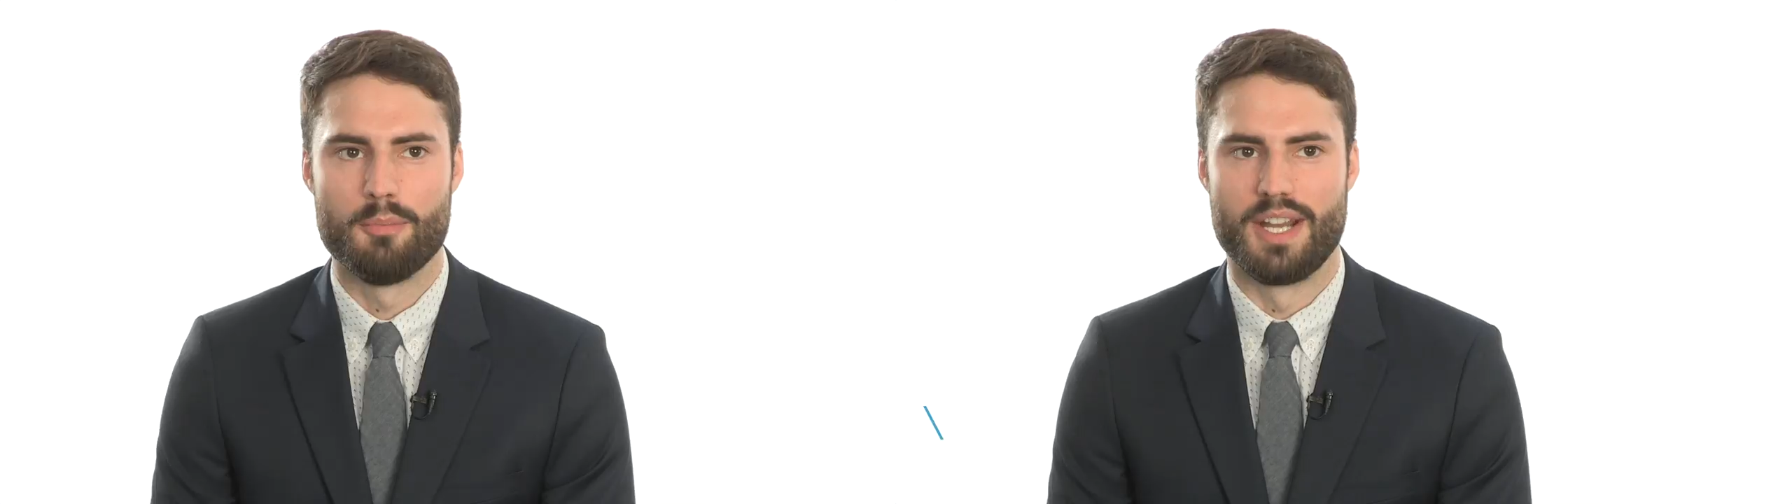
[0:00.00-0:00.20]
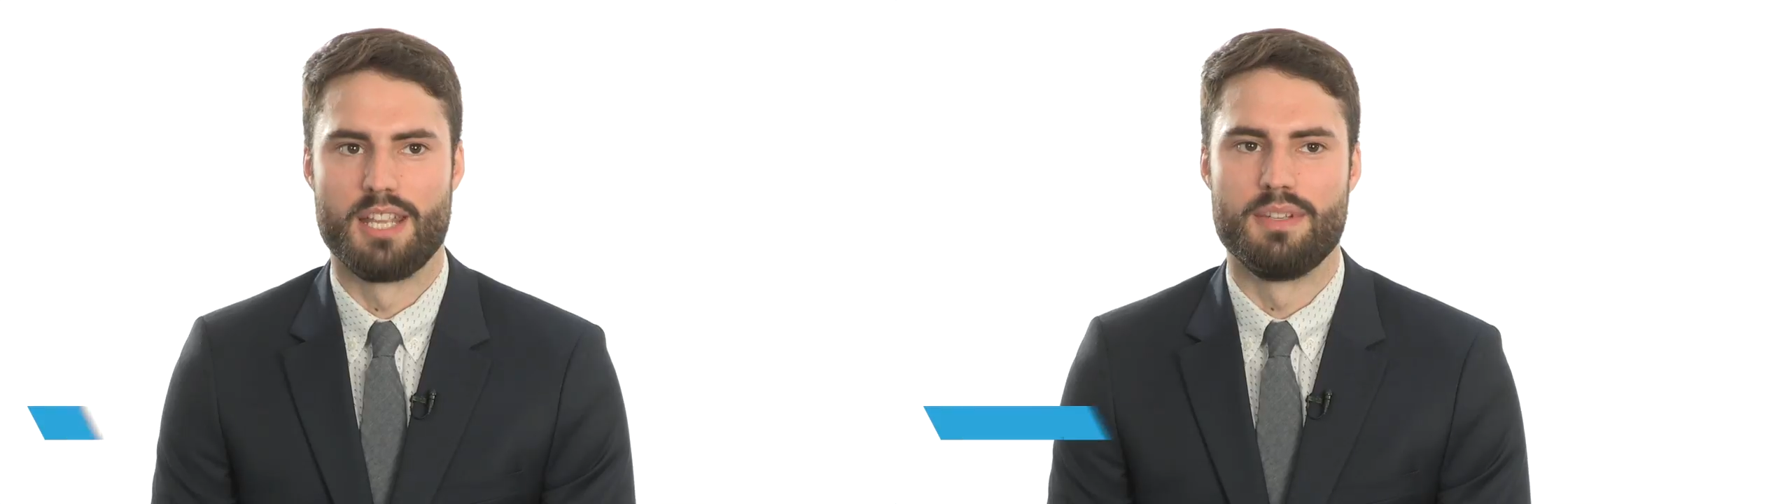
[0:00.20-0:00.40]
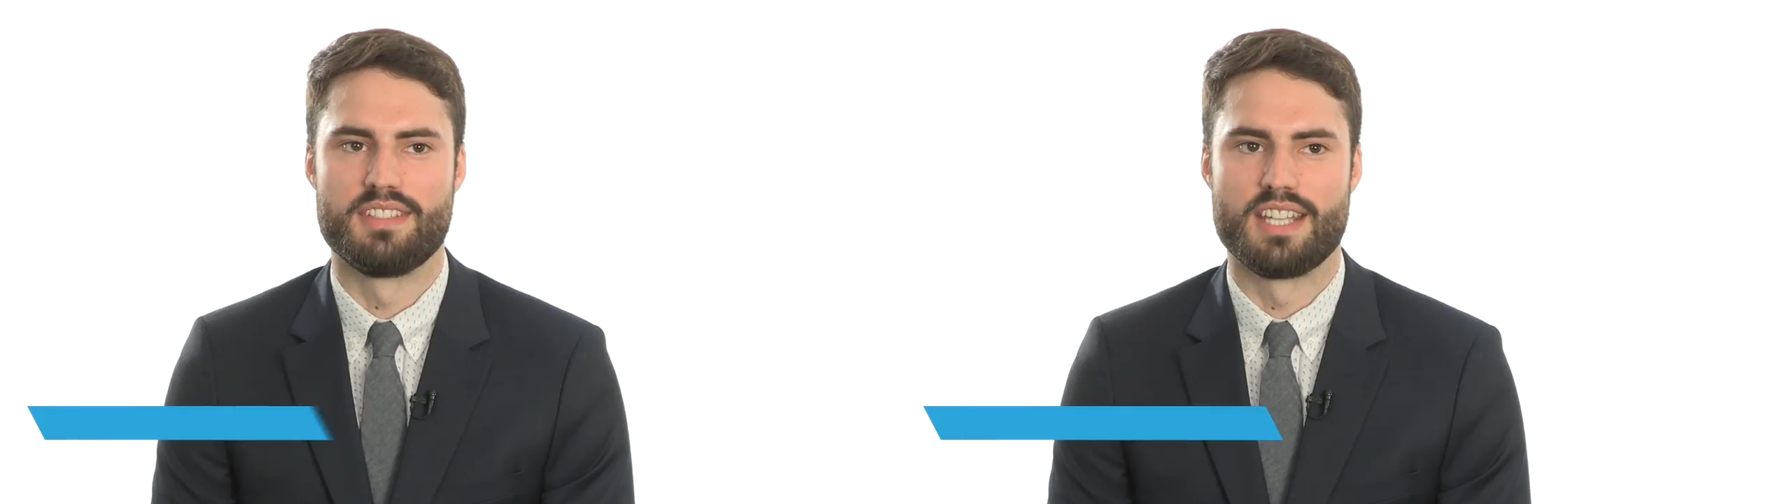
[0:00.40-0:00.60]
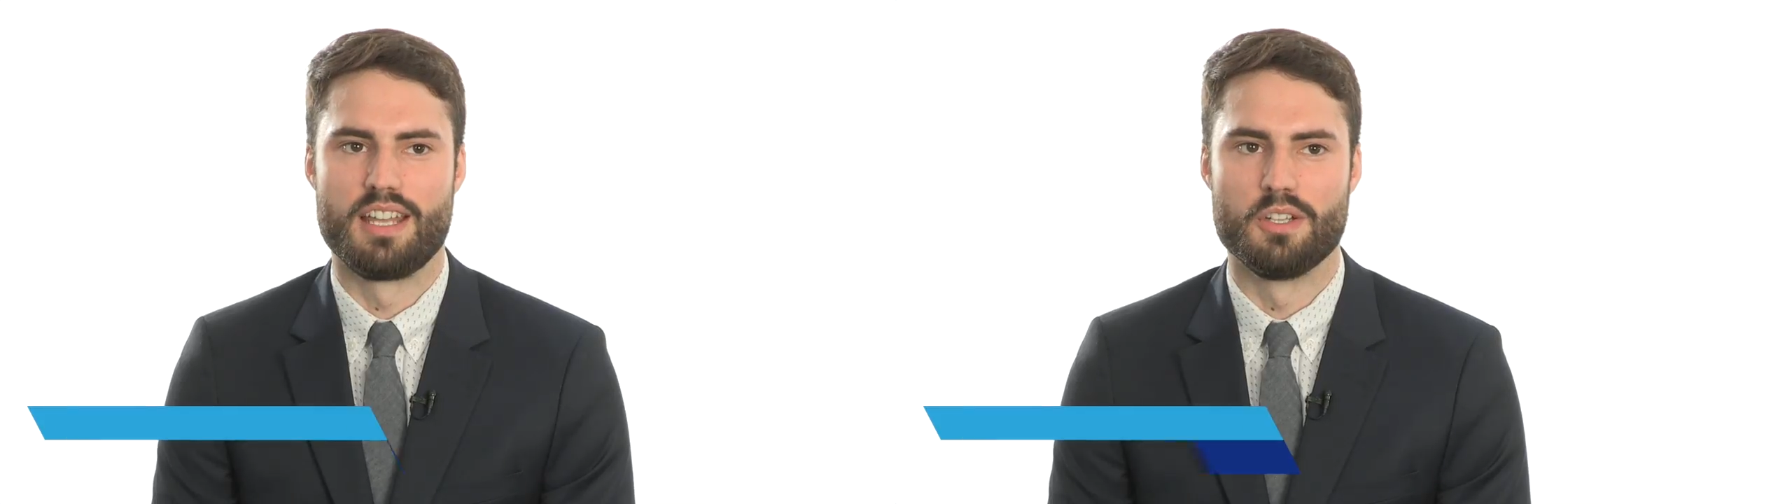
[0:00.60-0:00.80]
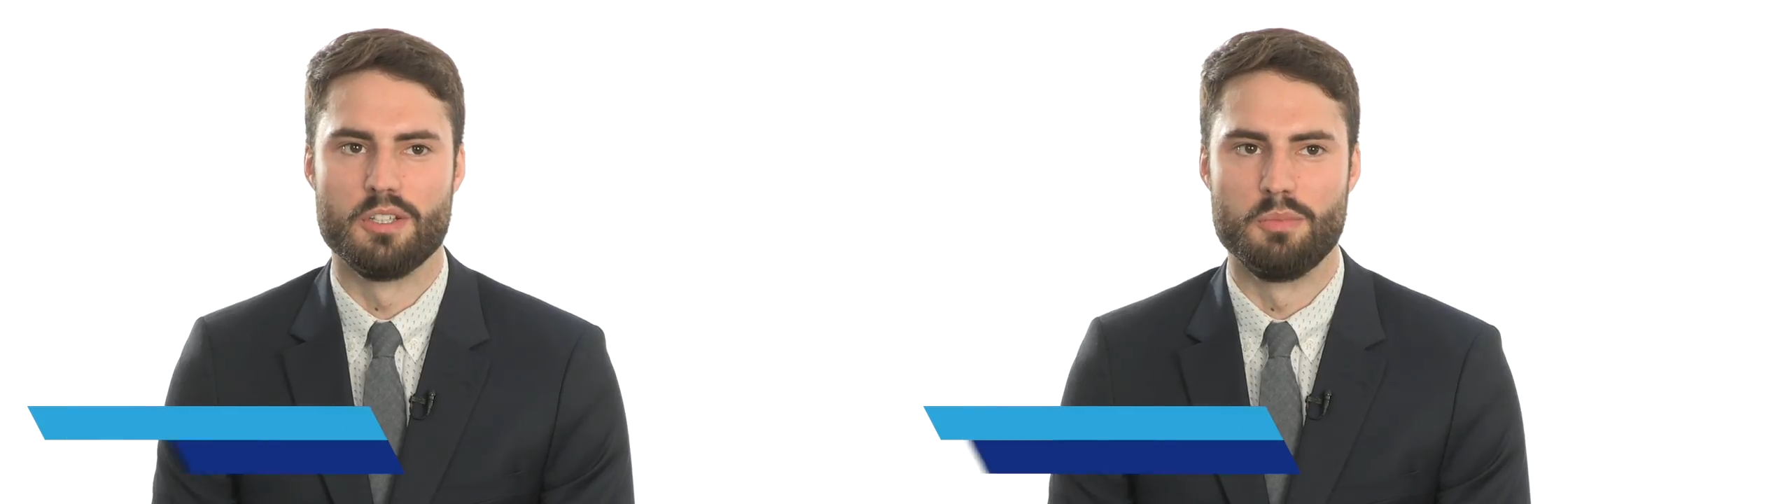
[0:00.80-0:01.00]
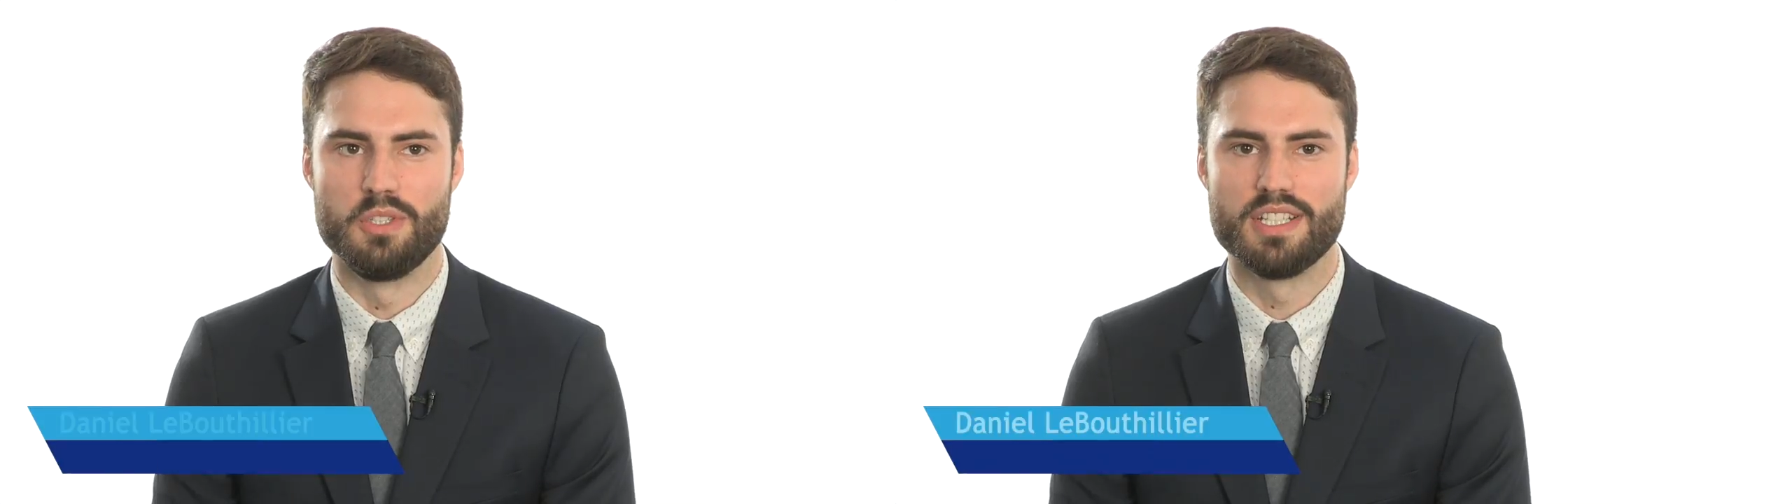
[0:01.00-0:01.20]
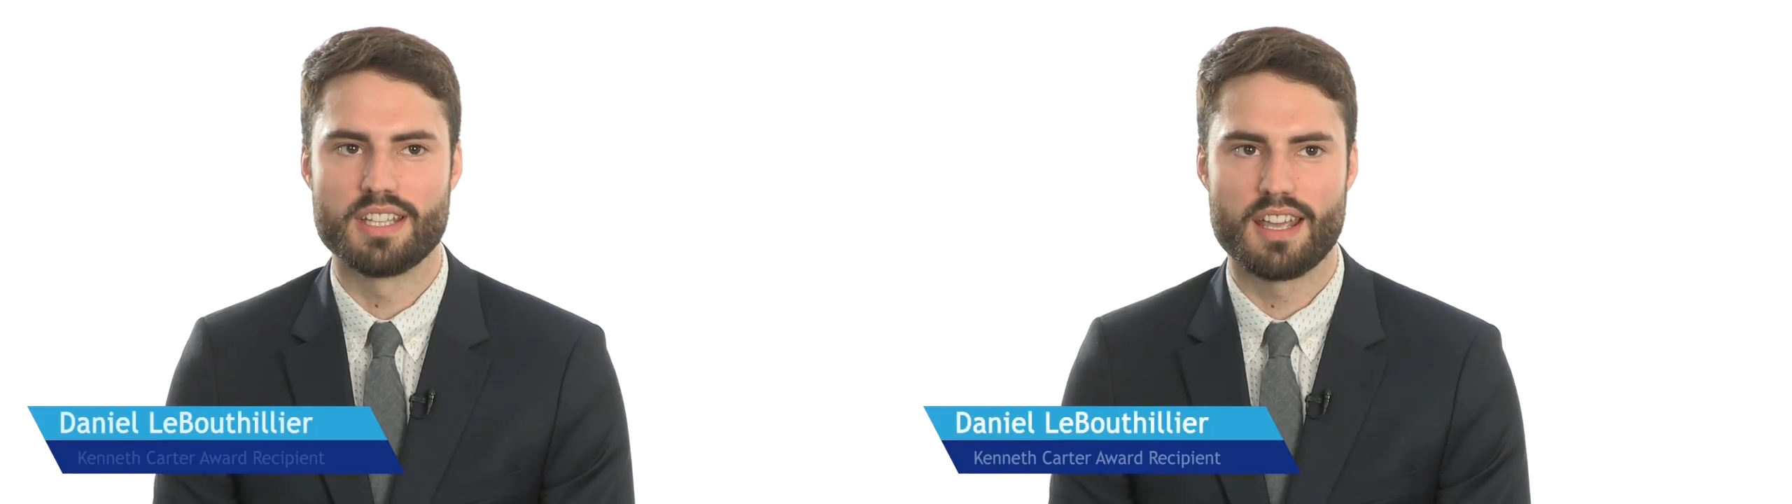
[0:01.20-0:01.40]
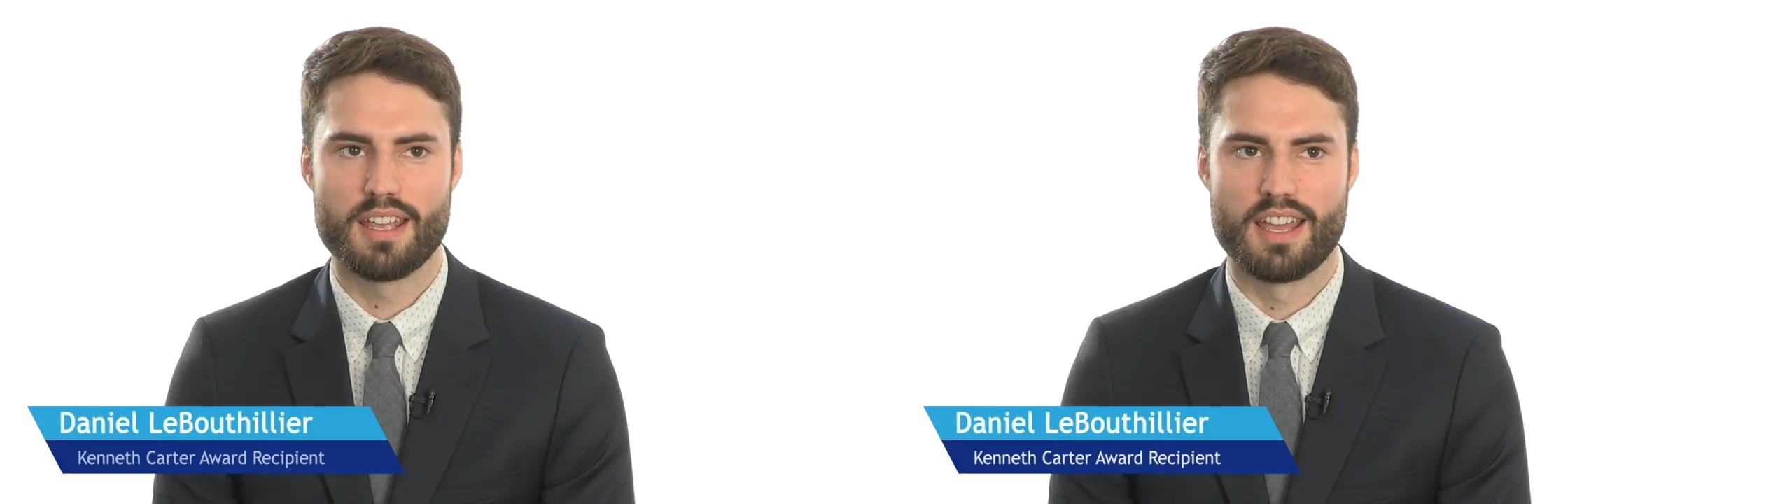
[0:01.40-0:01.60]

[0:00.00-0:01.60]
My name is Daniel LeBouthillier,